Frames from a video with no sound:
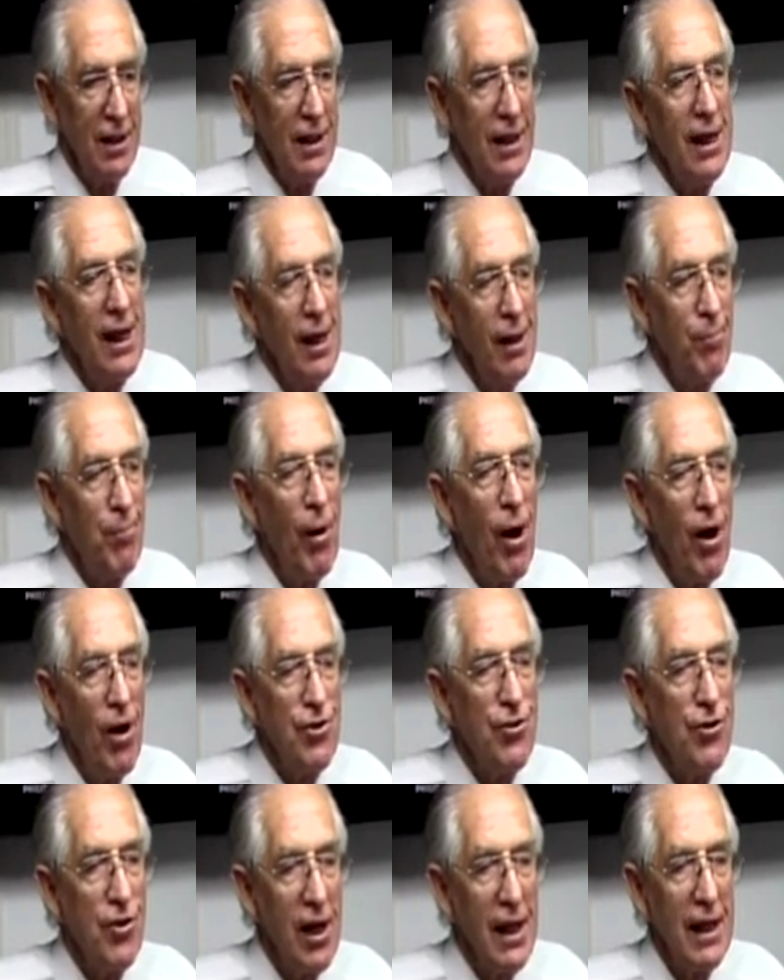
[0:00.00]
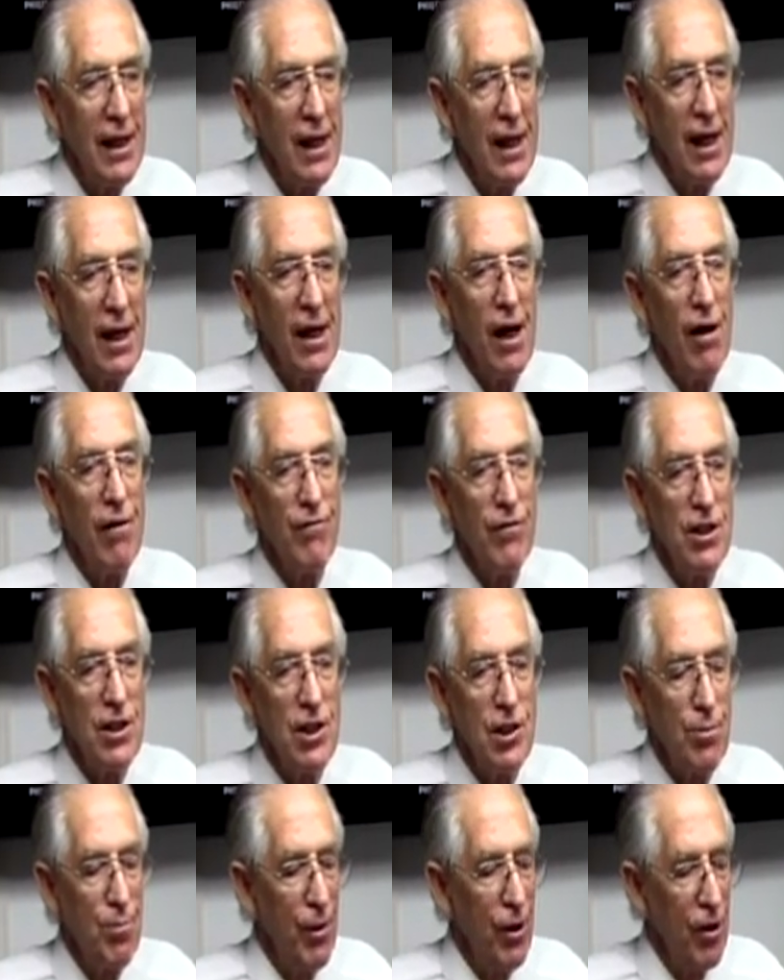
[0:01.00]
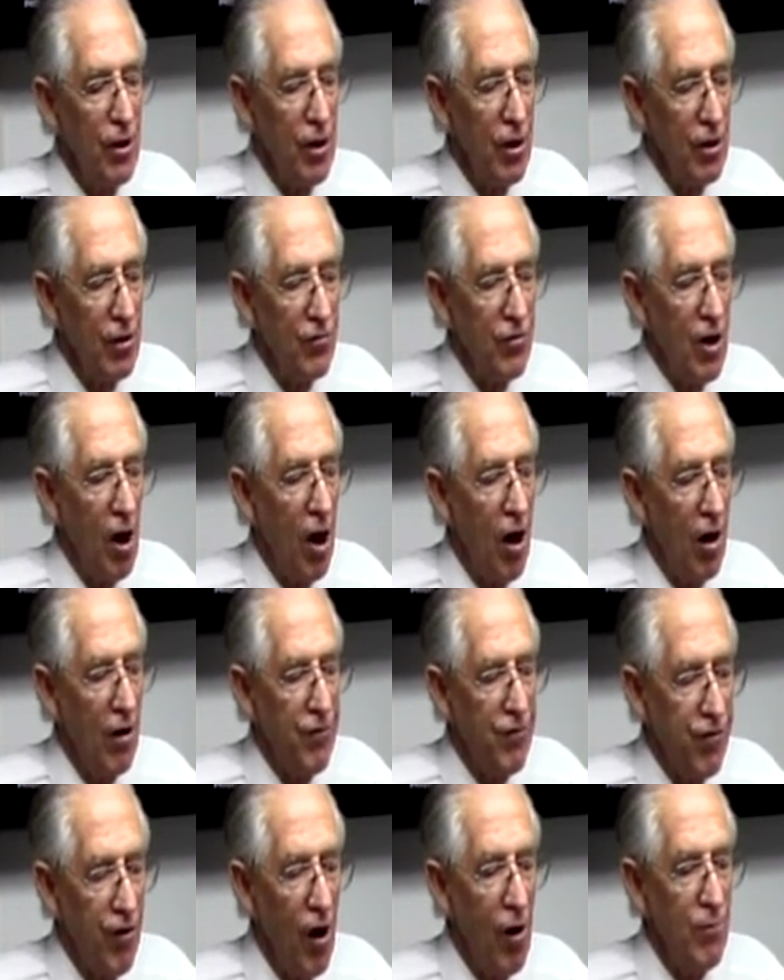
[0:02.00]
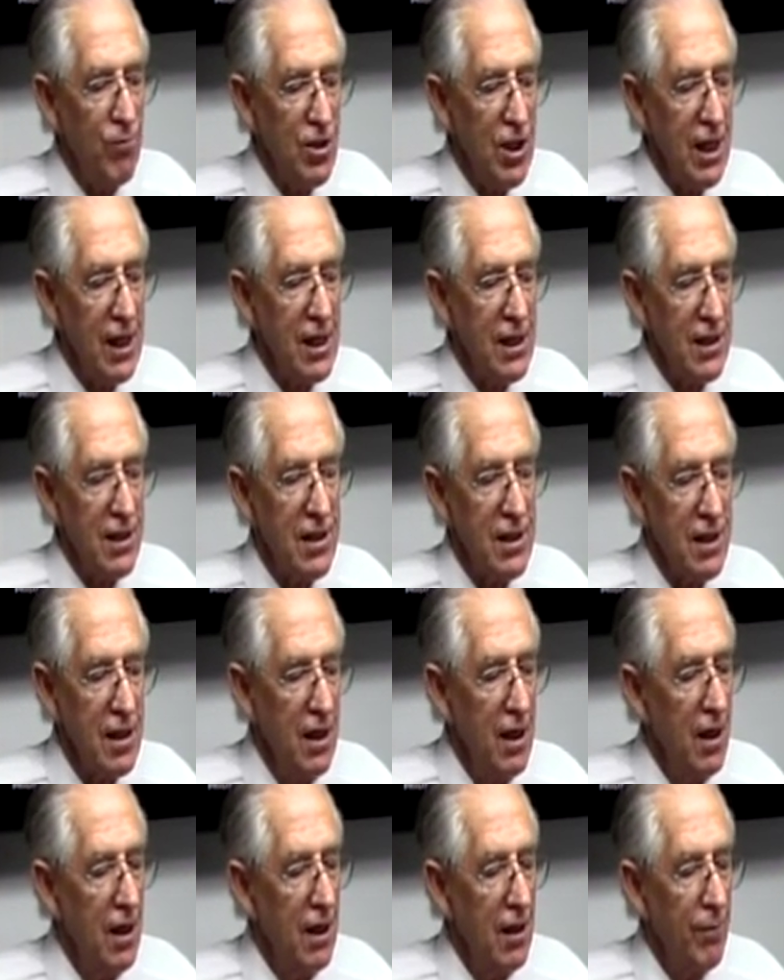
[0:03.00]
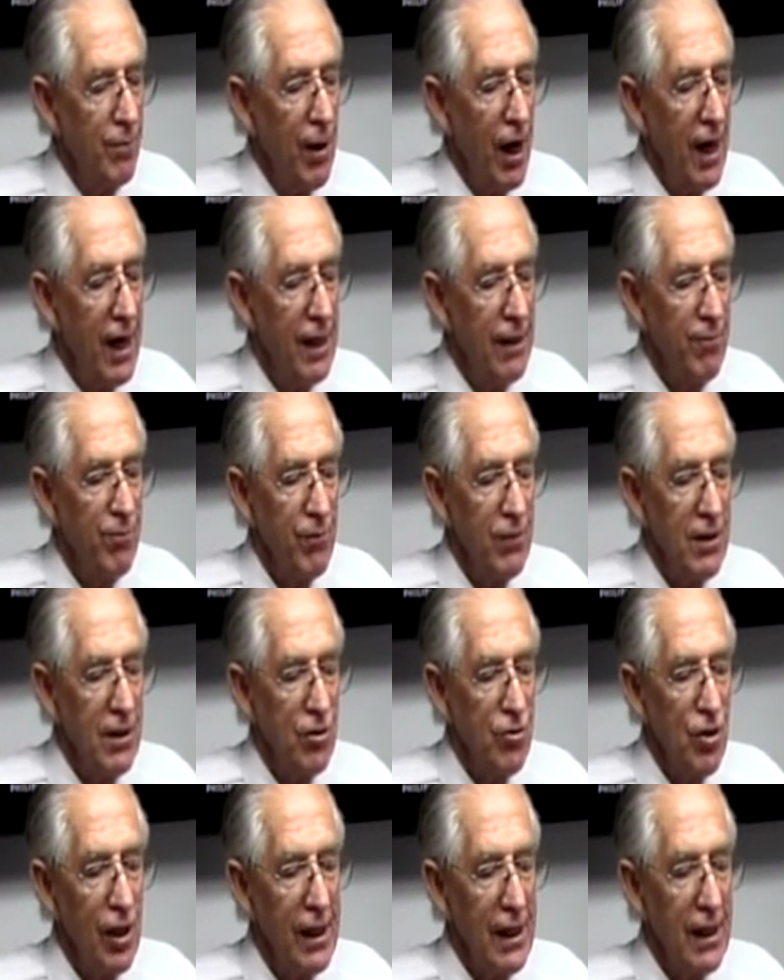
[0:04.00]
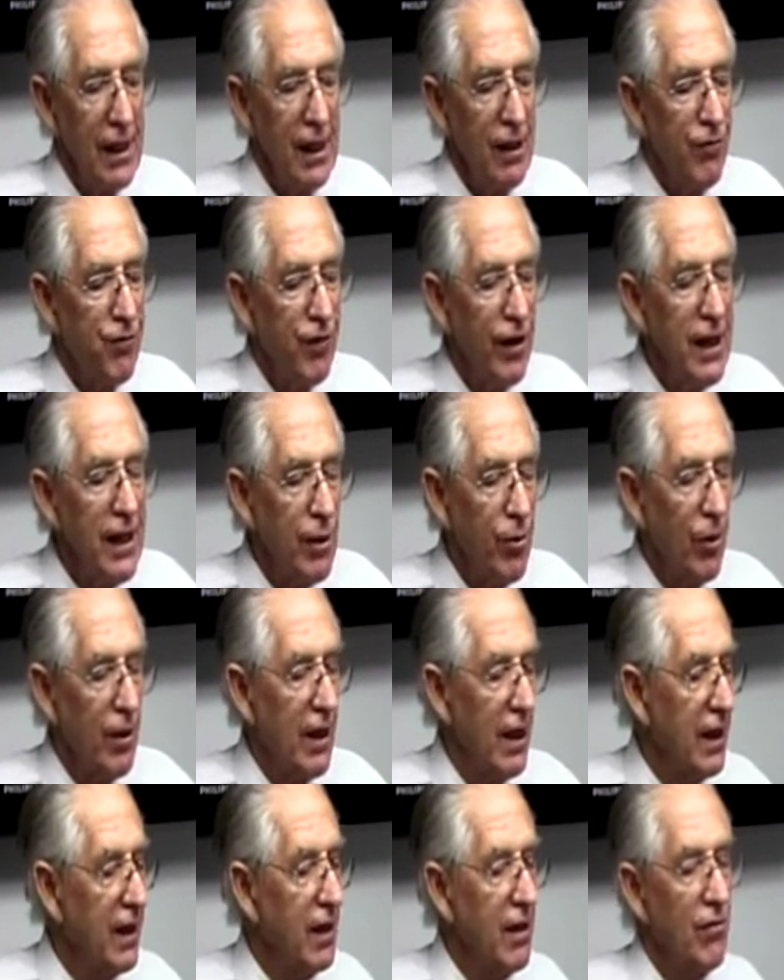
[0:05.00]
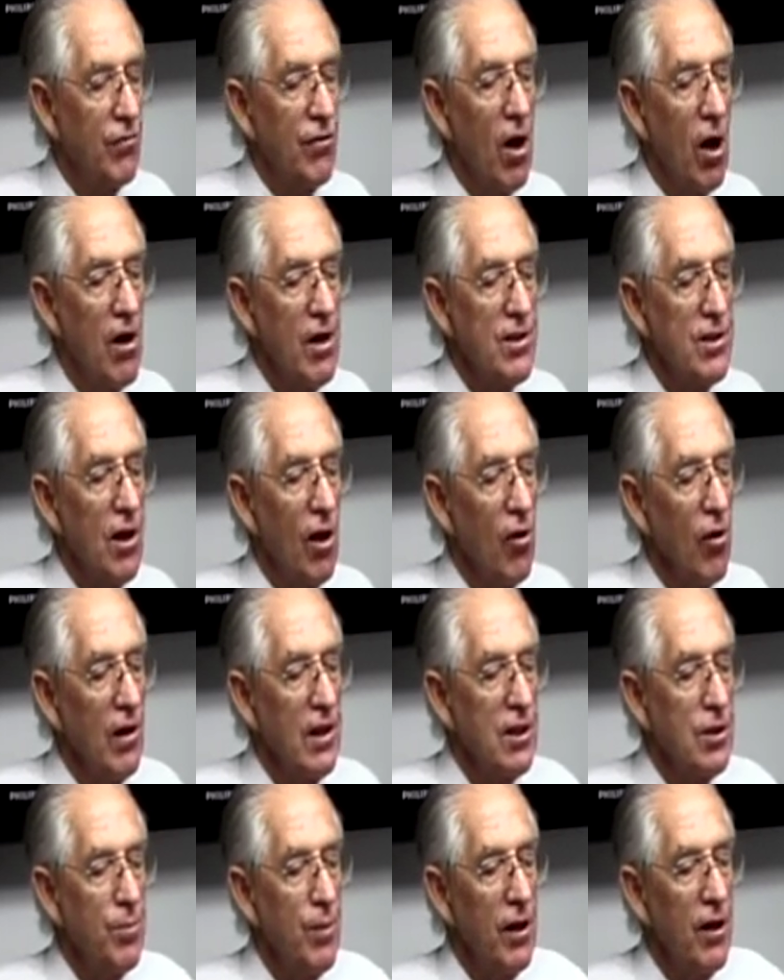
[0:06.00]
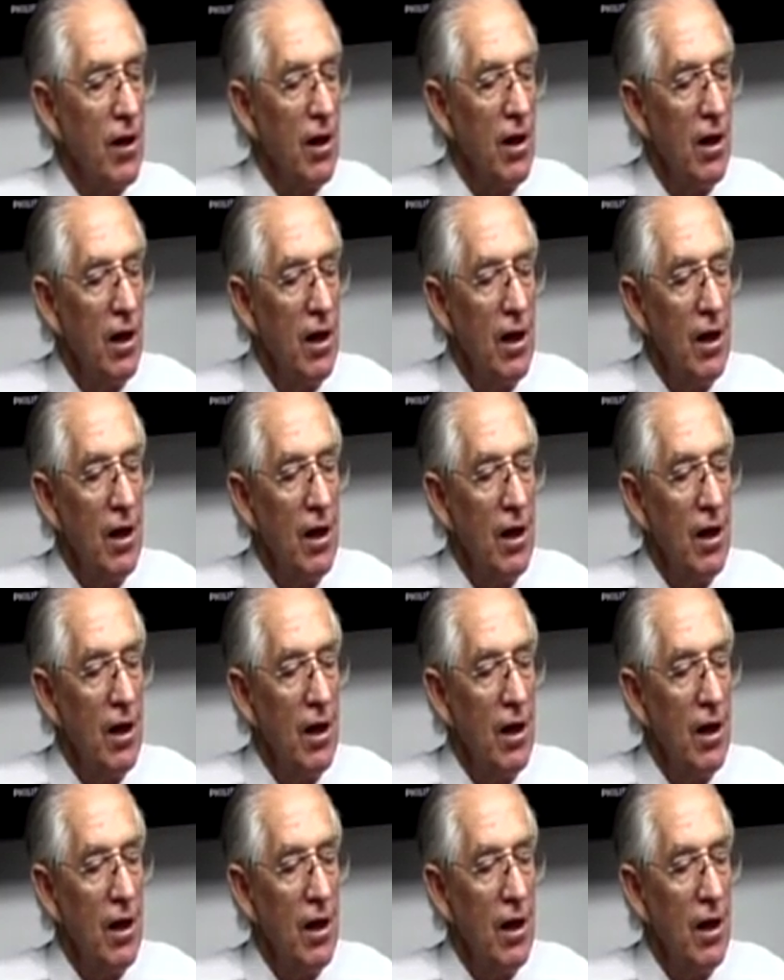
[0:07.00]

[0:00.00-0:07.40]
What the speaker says: Keep on drinking of the Spirit of God from Jesus by drinking frequently of God's Holy Spirit.